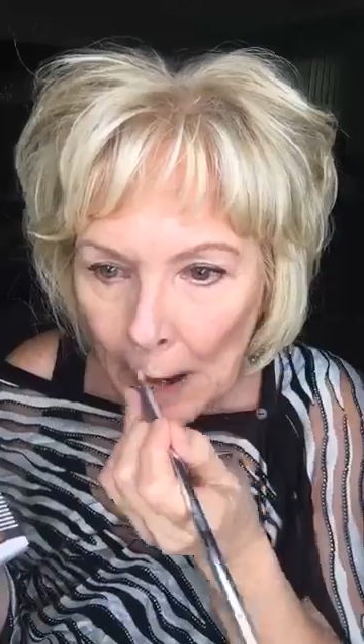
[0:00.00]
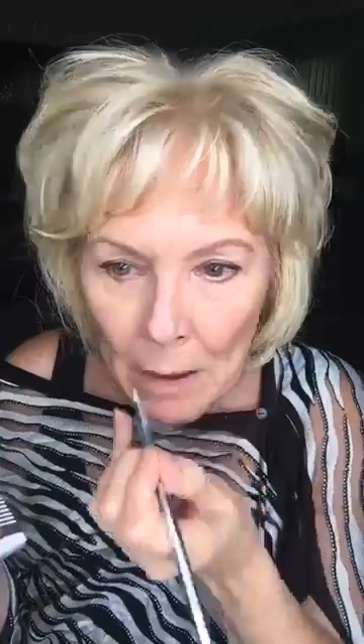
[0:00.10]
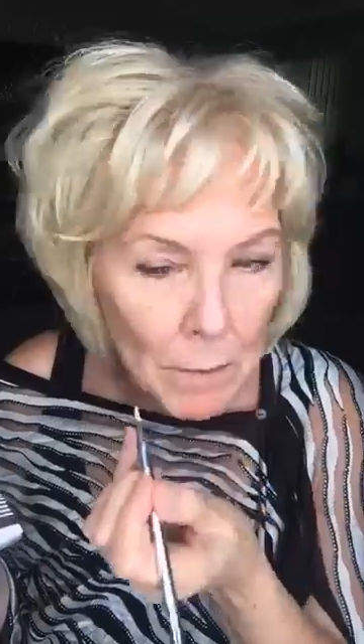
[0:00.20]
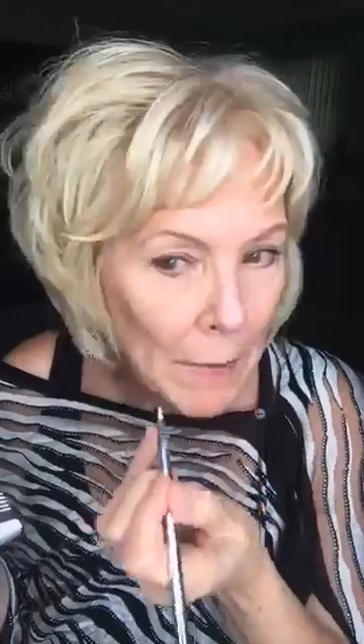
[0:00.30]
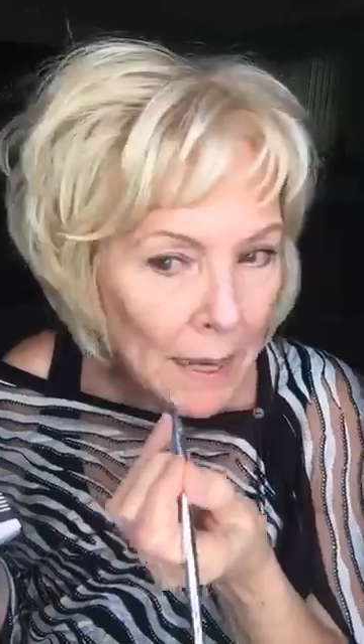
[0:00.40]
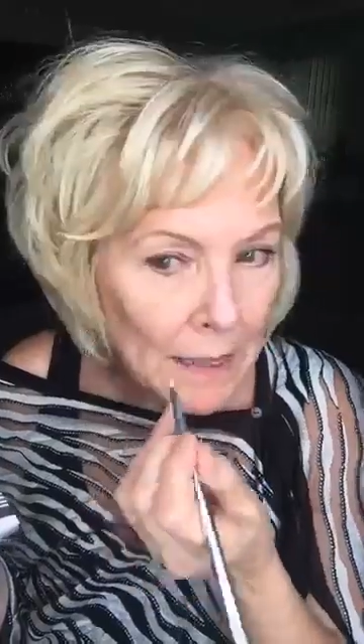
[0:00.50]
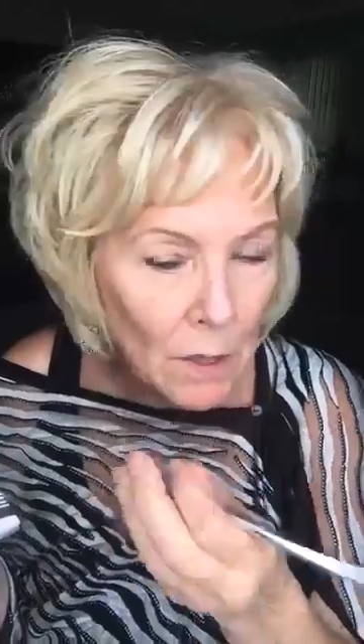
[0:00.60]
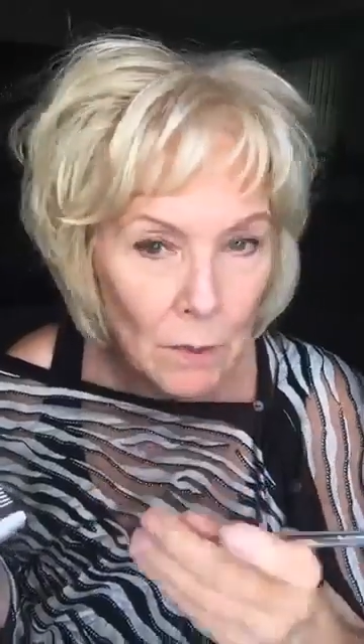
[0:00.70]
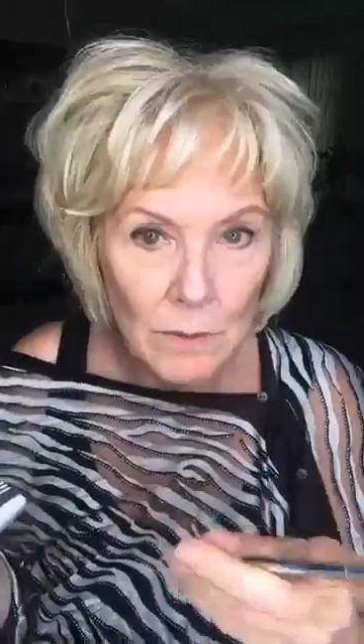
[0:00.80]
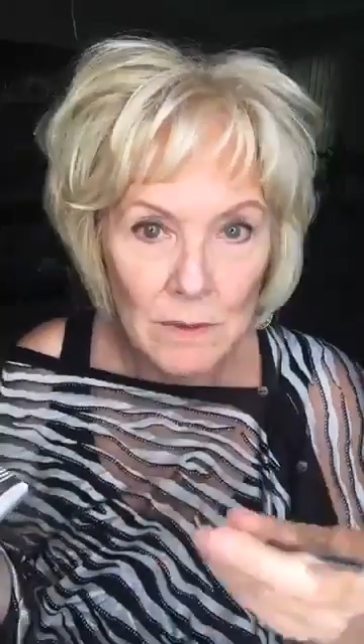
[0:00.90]
my
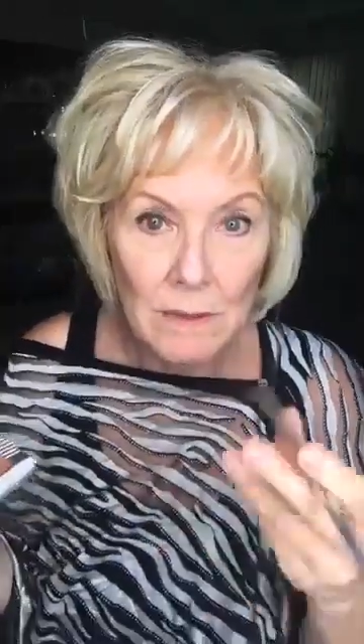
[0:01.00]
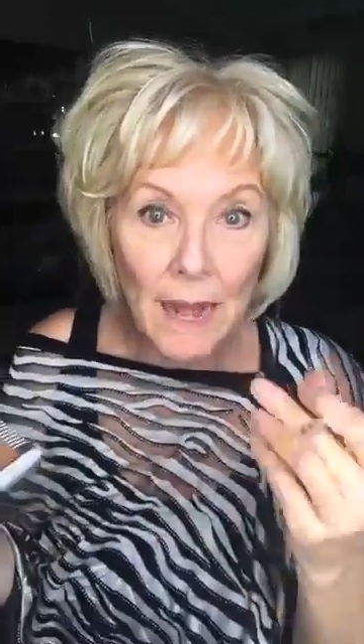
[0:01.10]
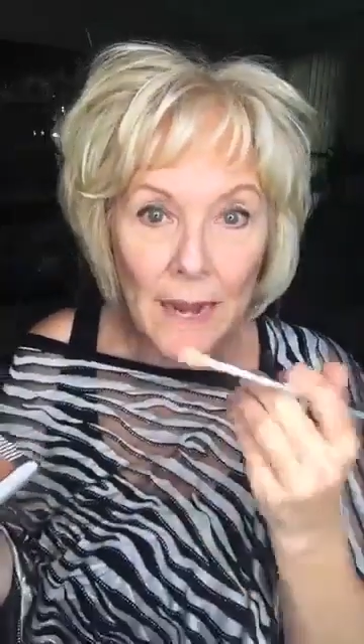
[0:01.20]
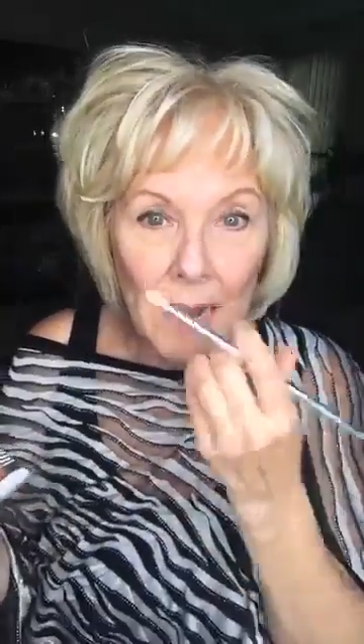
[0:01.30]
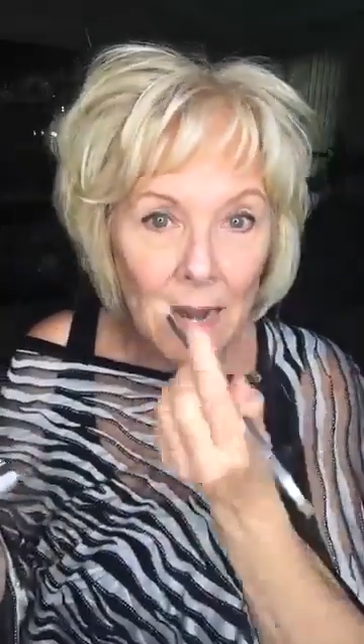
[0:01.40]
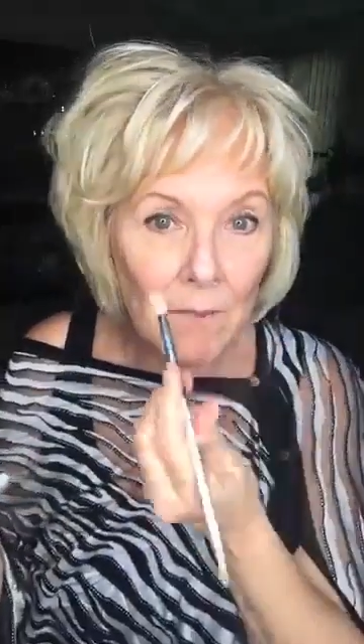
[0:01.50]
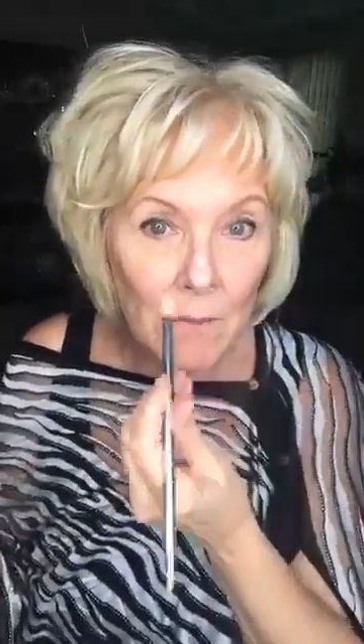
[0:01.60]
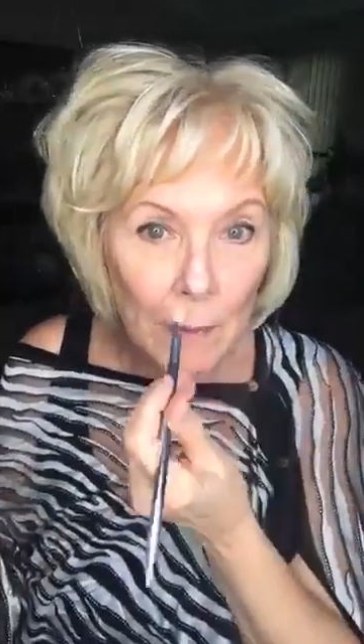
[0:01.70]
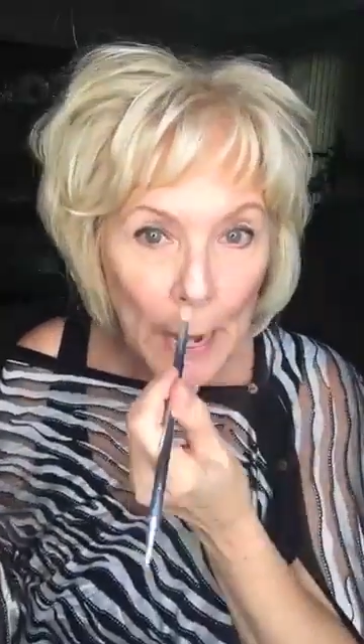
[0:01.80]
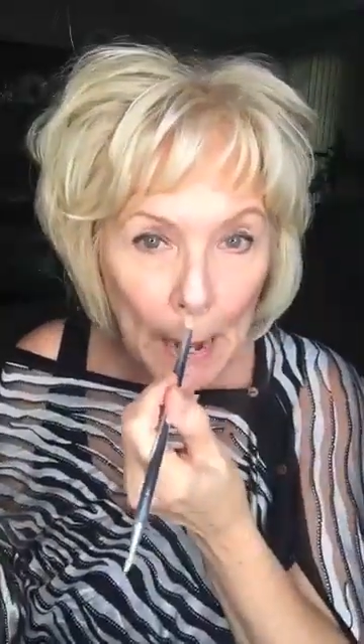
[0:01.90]
nose, I have
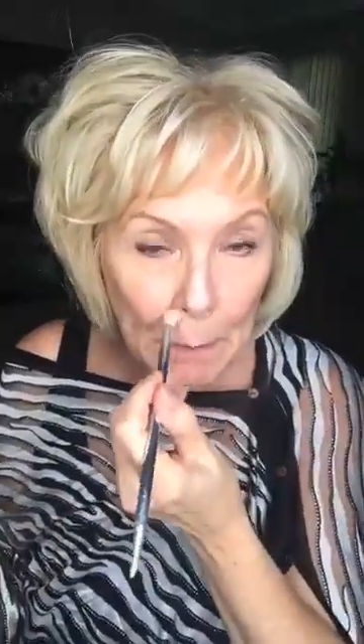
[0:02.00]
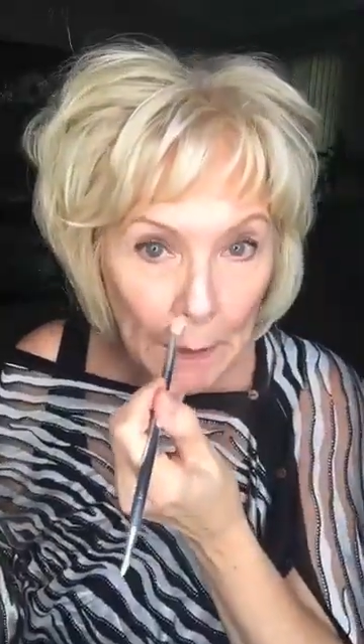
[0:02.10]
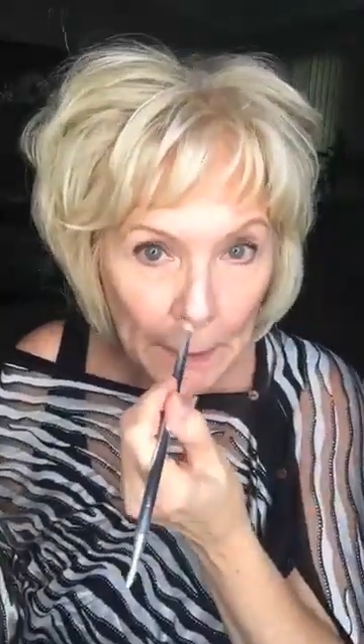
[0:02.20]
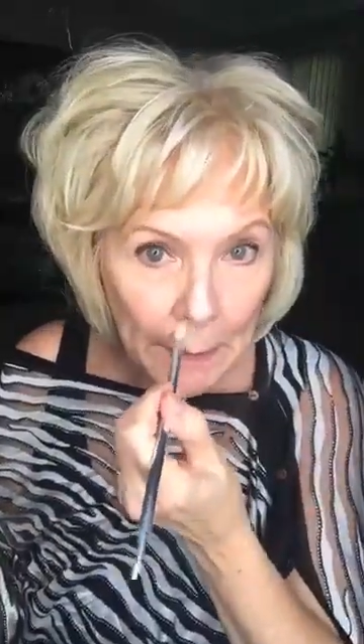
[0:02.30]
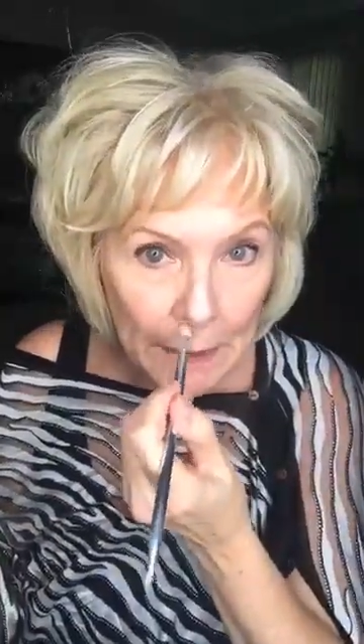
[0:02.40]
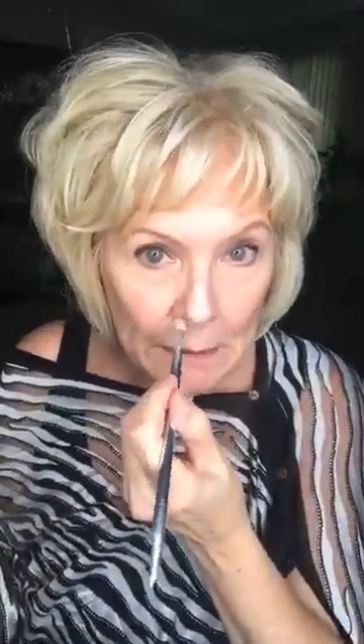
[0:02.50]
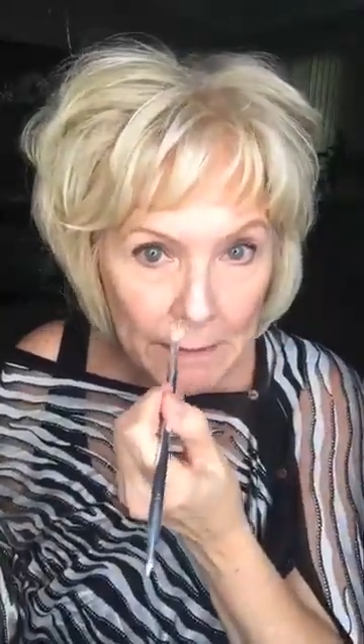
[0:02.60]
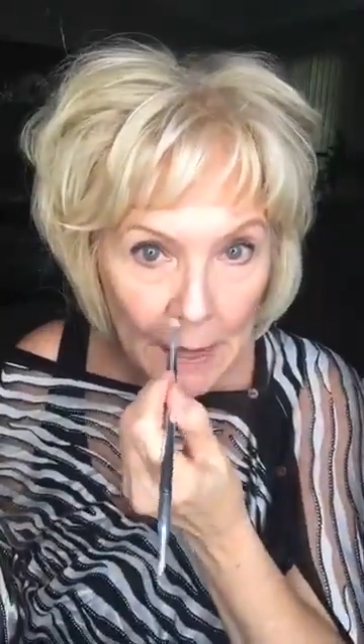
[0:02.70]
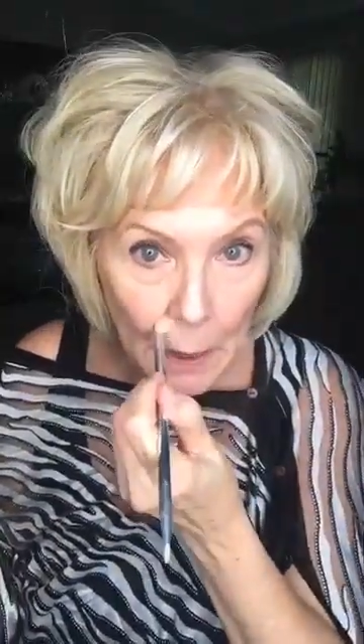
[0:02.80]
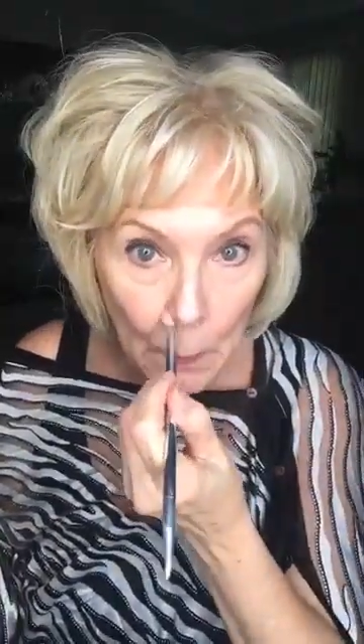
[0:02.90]
capillaries
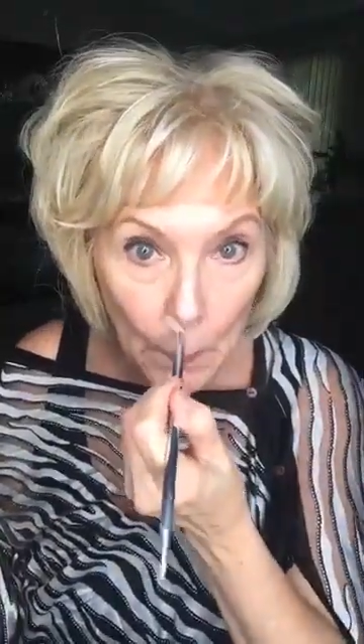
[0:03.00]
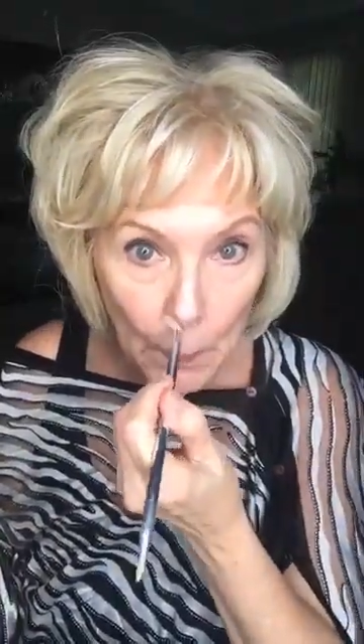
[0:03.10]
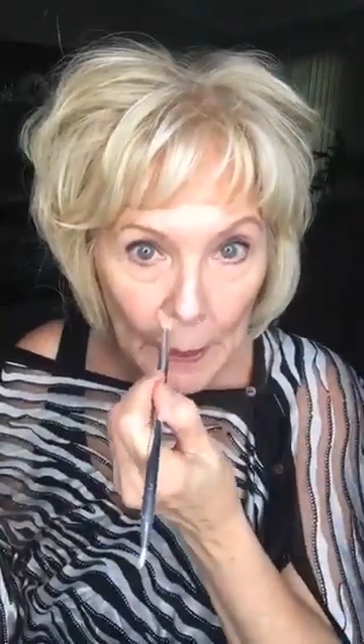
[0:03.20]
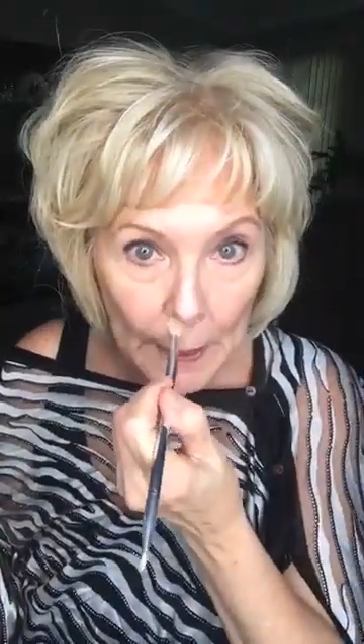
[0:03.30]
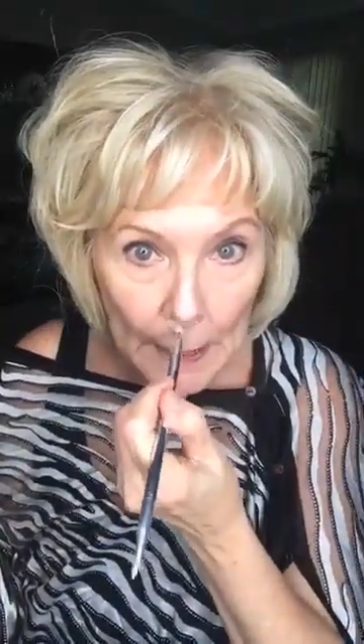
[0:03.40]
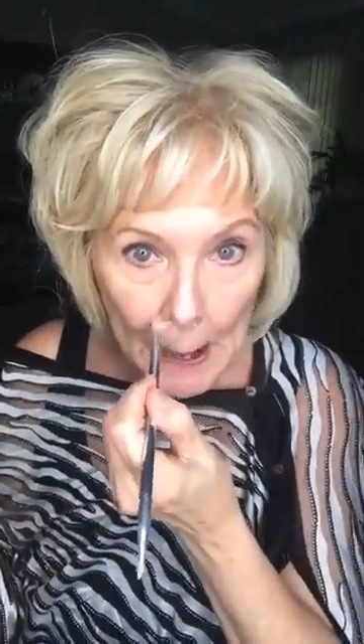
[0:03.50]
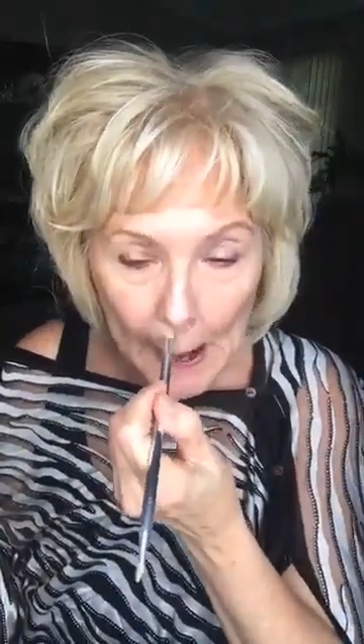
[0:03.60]
that are red,